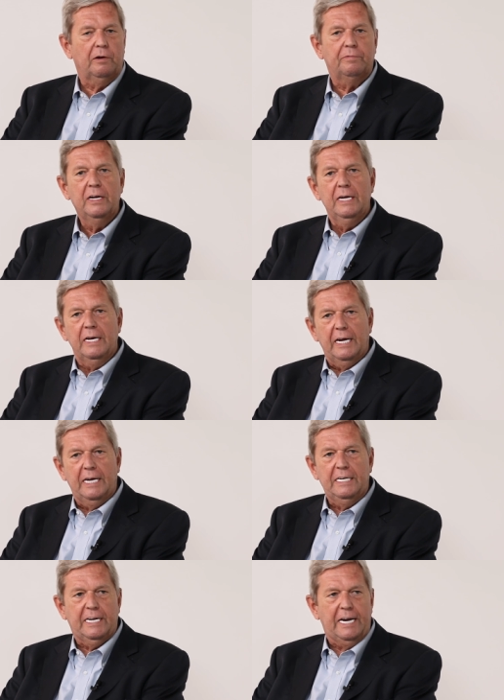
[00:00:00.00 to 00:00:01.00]
of
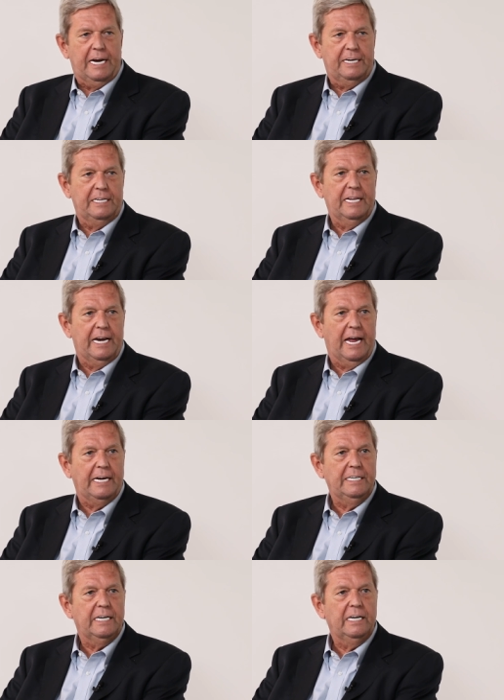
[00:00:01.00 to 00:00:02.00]
internet in the
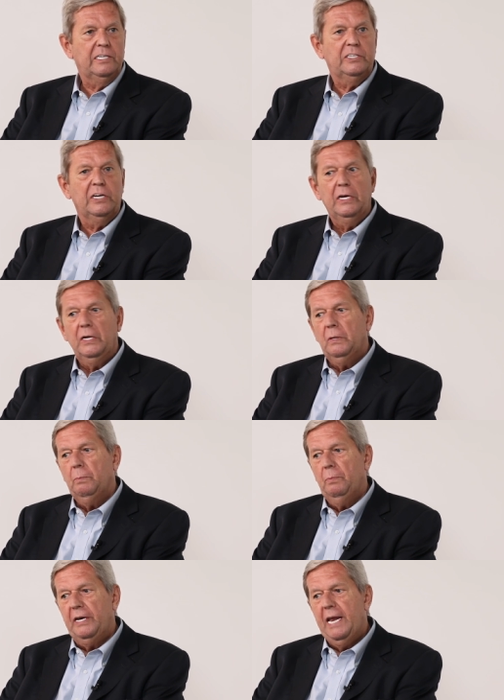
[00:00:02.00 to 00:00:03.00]
90s.
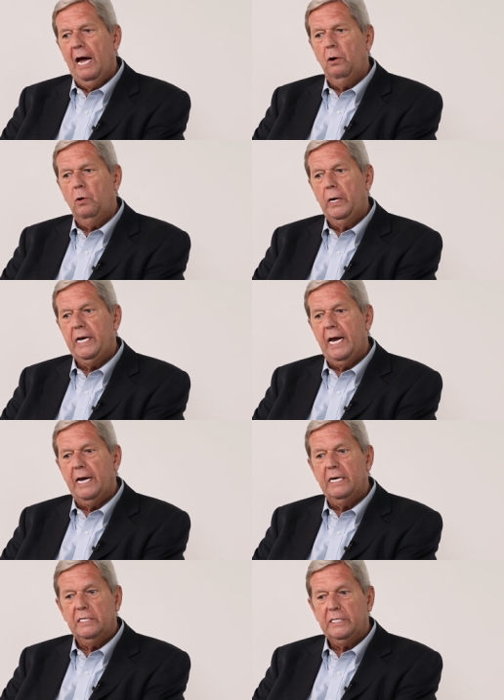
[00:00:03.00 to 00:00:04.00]
But
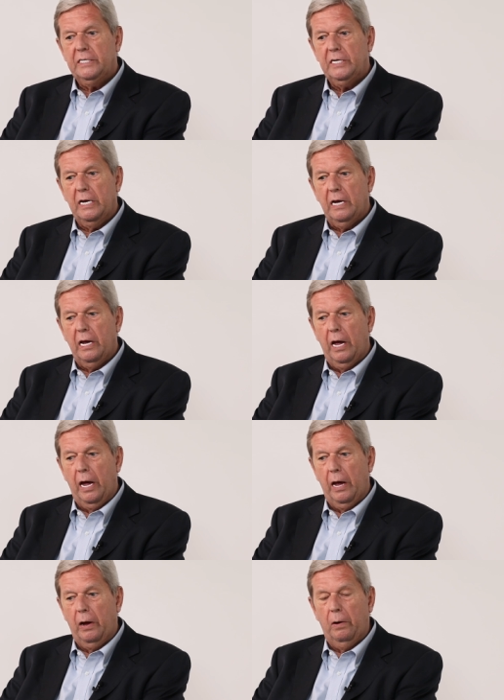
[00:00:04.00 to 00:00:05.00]
nowadays,
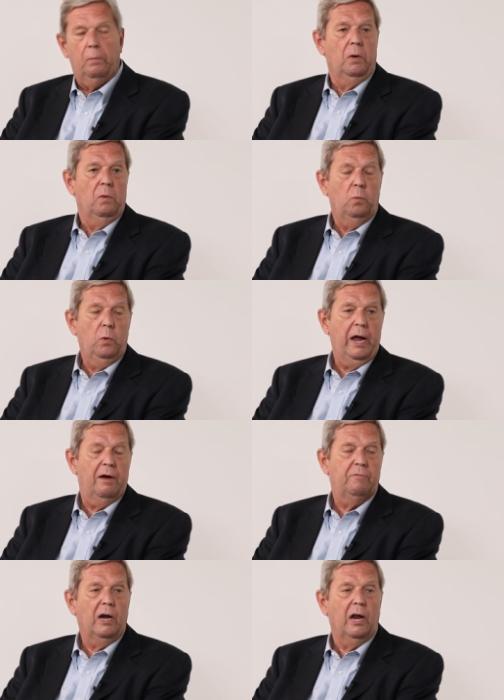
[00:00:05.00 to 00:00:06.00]
uh, we
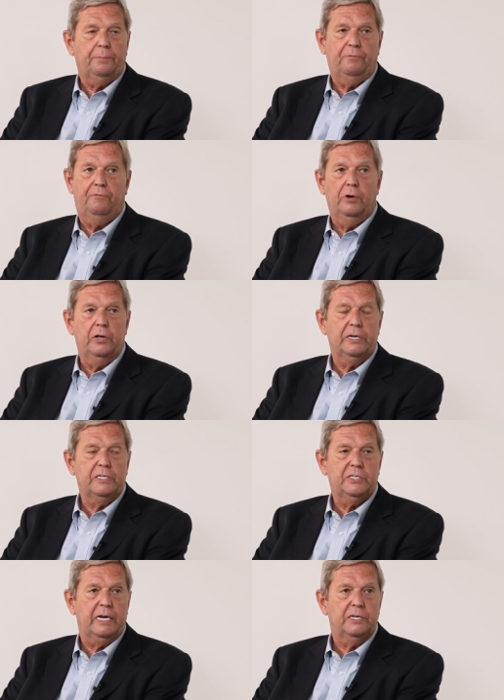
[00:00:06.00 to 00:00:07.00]
have a lot further
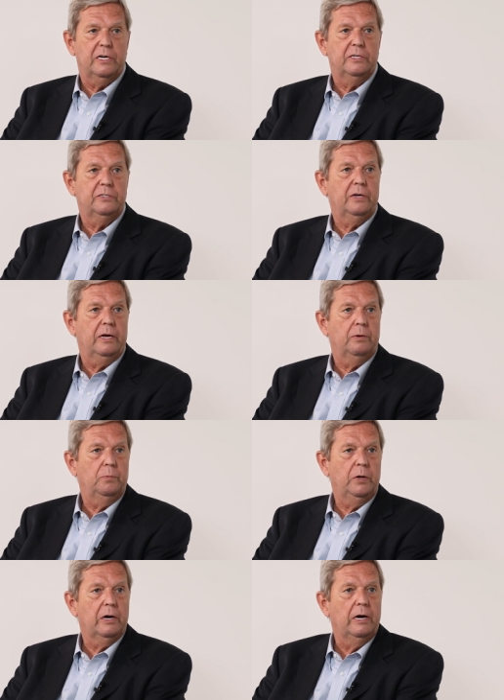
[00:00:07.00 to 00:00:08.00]
changes. Uh,
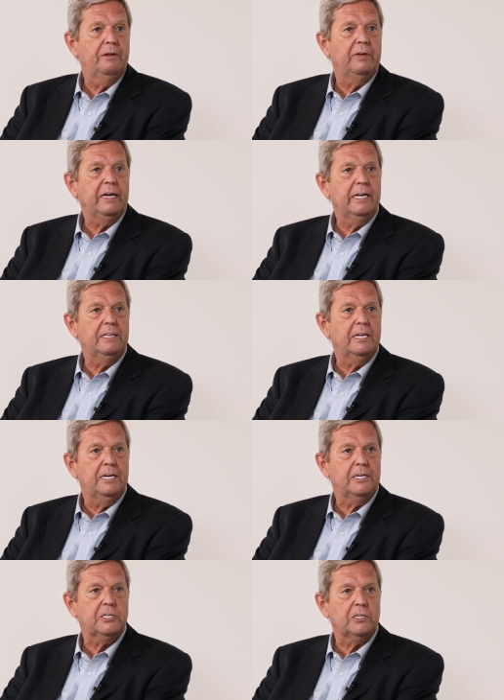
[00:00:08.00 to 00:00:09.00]
we are living in the
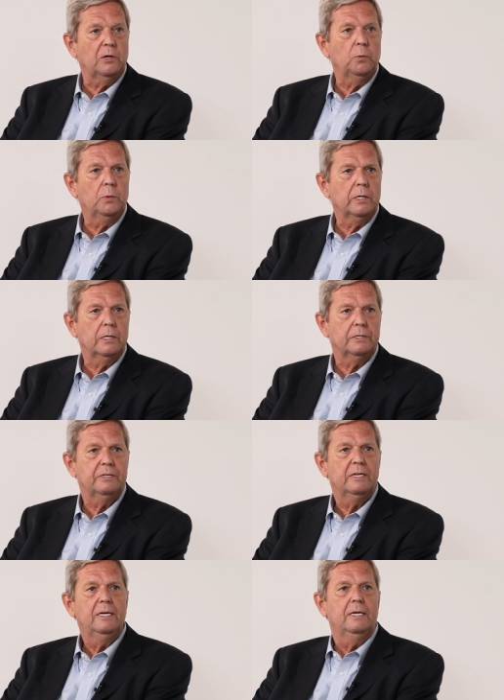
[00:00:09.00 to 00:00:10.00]
digital world.
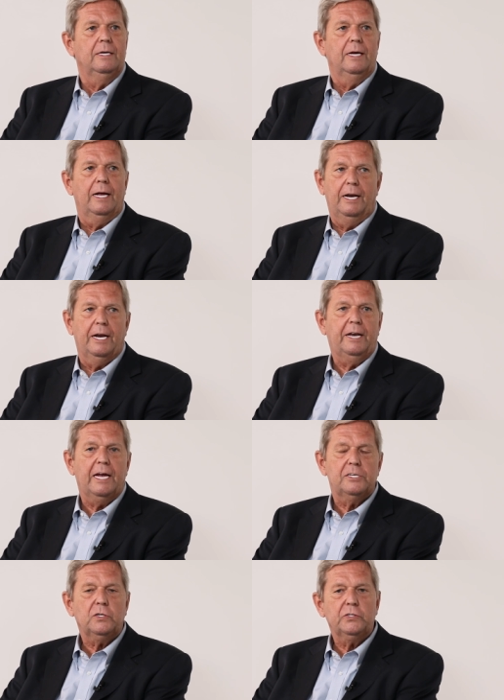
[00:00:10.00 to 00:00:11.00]
And that
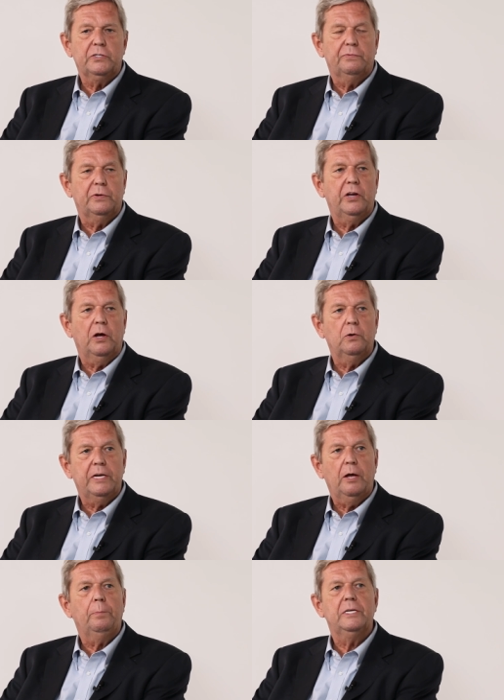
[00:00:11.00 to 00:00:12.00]
has also for the
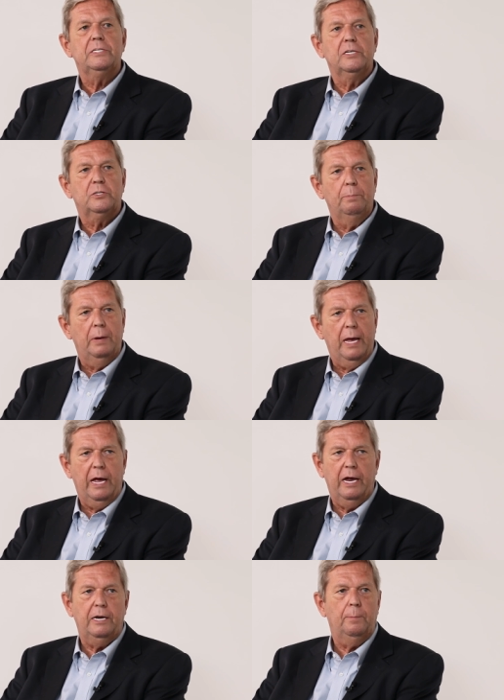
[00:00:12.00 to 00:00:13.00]
hotel business
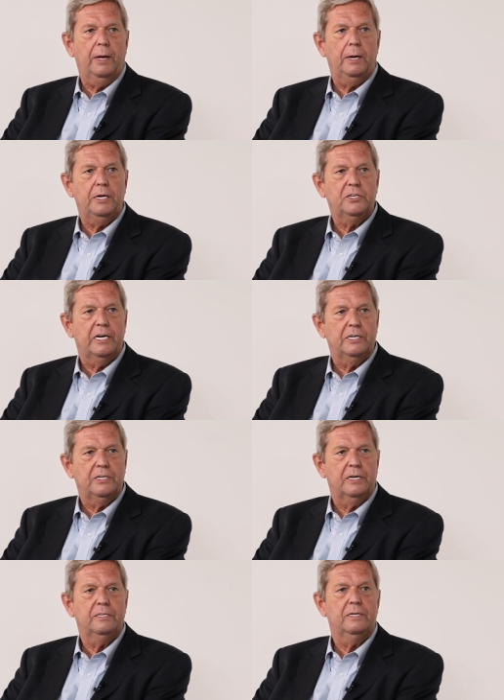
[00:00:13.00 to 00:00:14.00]
many, many
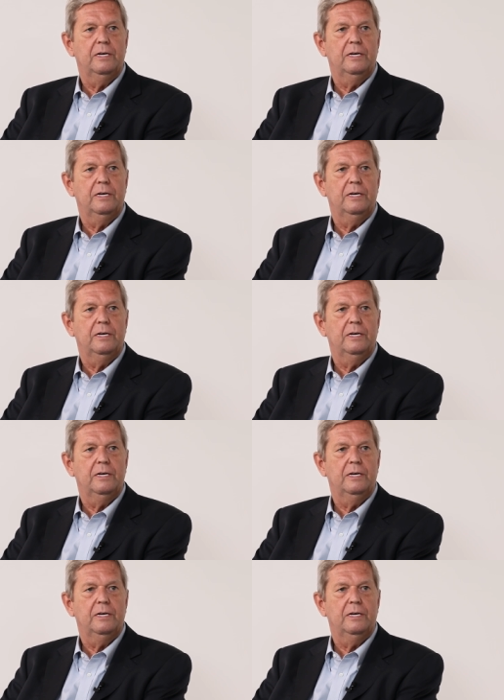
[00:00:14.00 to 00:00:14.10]
changes.